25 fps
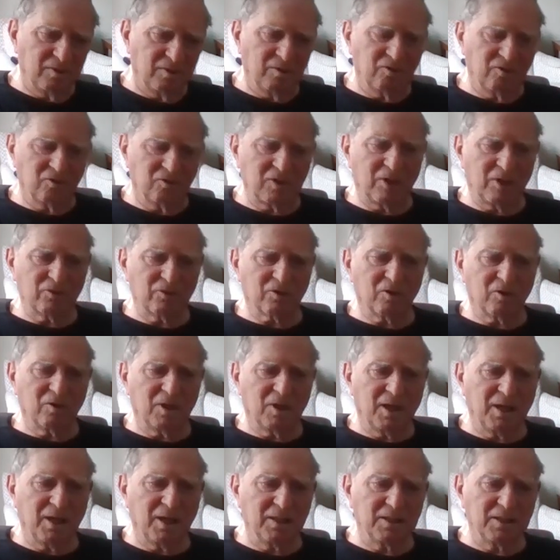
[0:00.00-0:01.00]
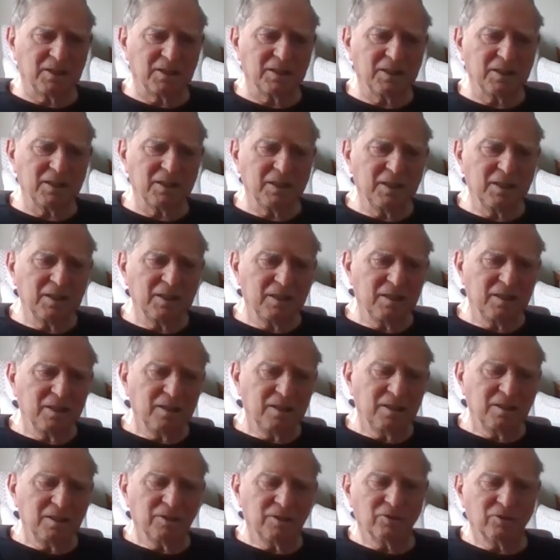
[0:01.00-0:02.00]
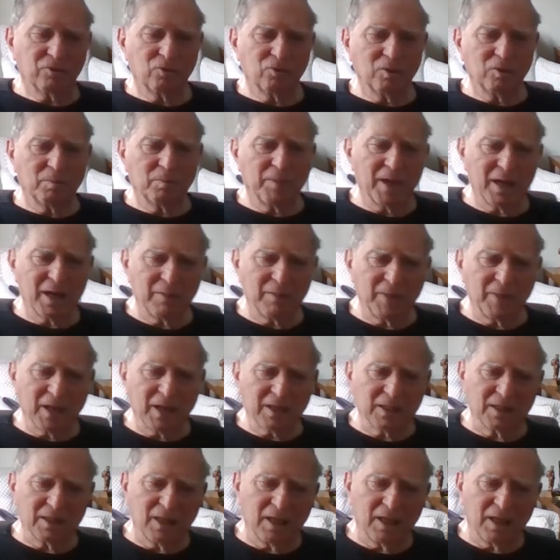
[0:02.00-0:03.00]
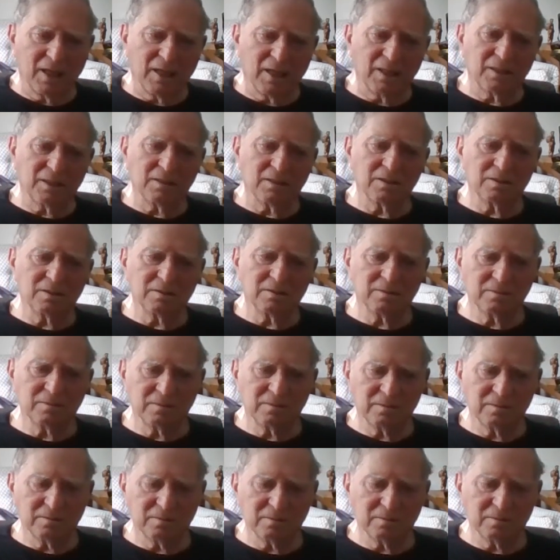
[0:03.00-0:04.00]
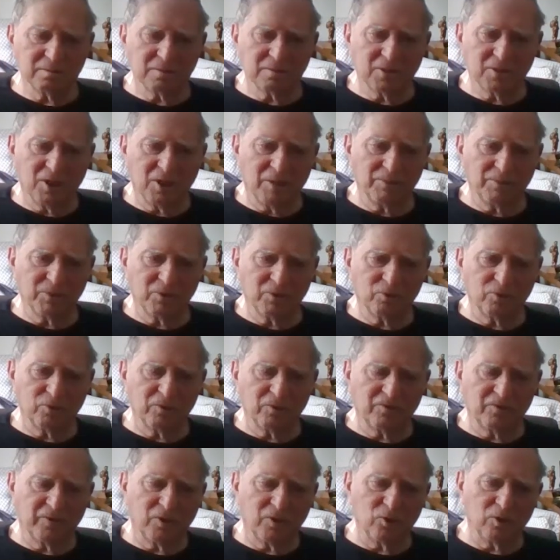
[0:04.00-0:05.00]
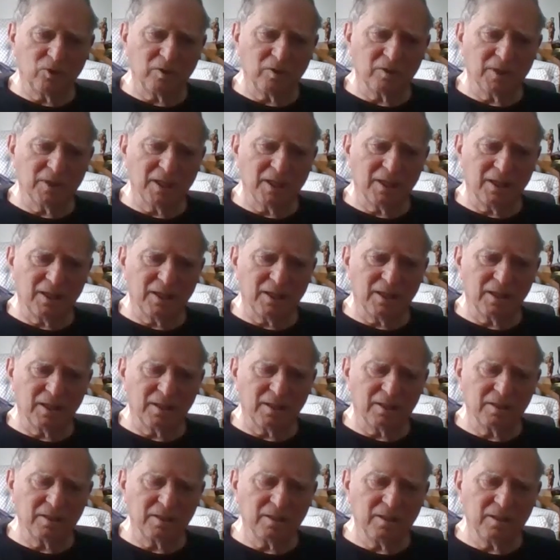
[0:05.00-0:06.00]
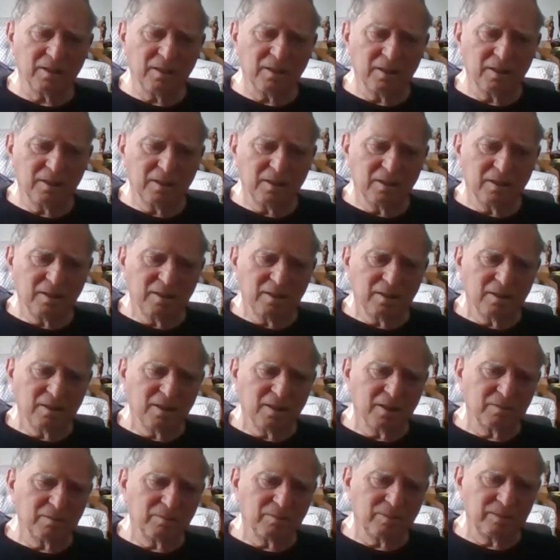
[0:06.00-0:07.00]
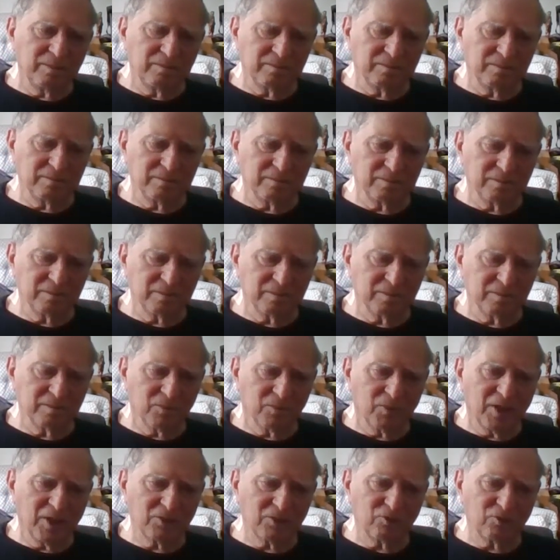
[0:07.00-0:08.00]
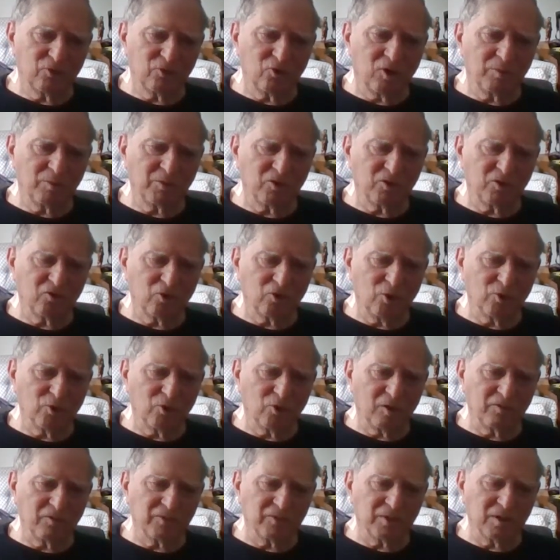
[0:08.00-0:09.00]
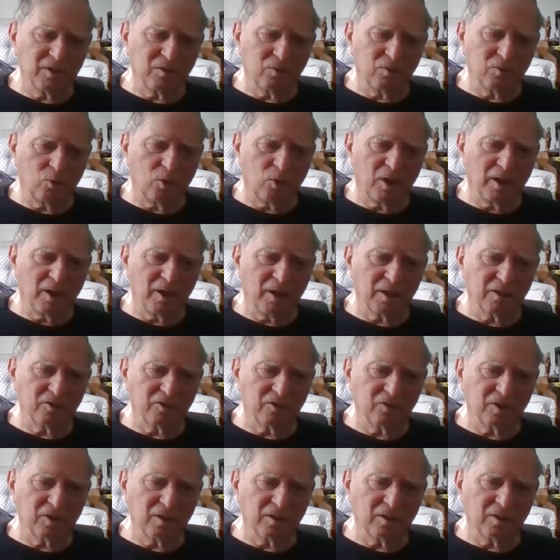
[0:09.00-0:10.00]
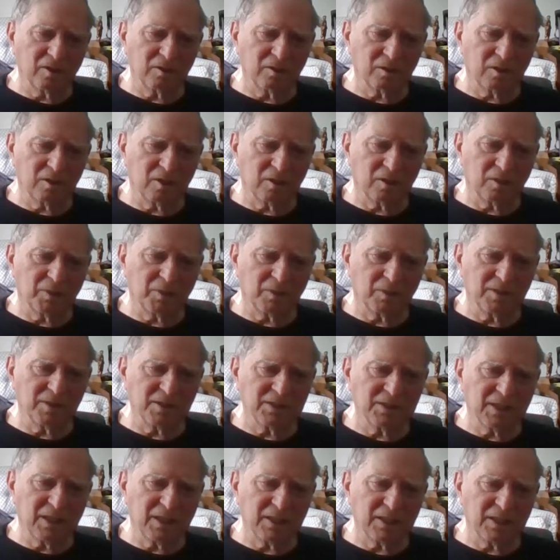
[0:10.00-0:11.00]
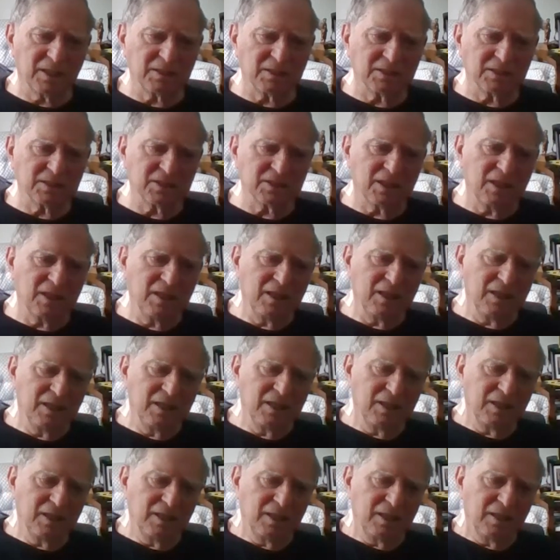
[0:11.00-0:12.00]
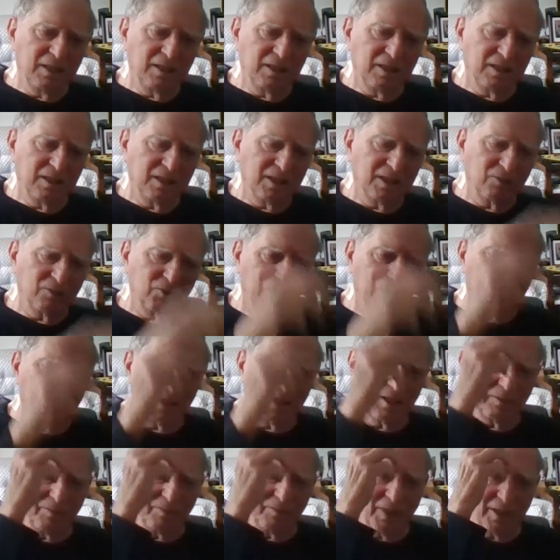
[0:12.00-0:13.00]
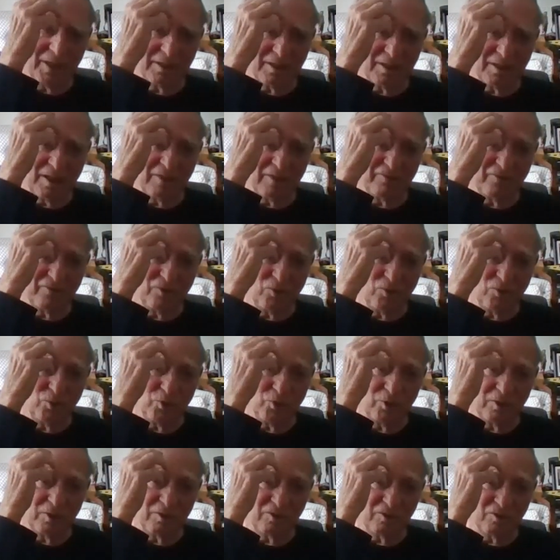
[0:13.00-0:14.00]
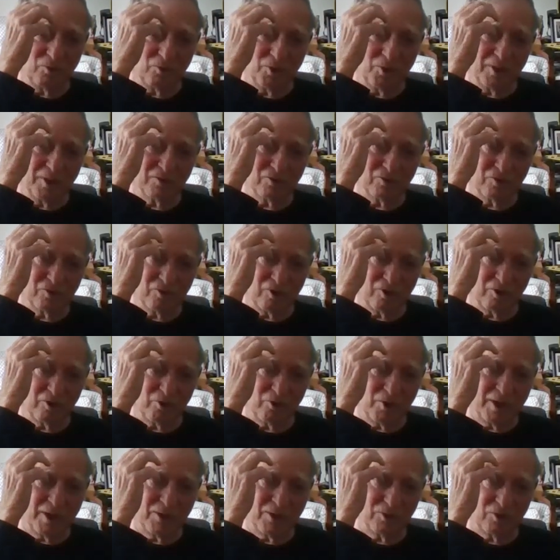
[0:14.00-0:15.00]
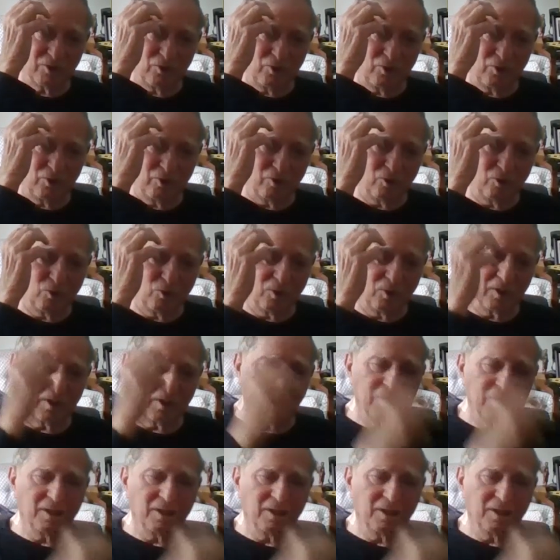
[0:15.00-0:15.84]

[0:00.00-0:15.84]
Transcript: South Carolina through the Panama Canal up to refuel in LA and had to drop a soldier off in Hawaii because he had got appendicitis. Then we get hit by a typhoon, so we had to turn around and go the other way.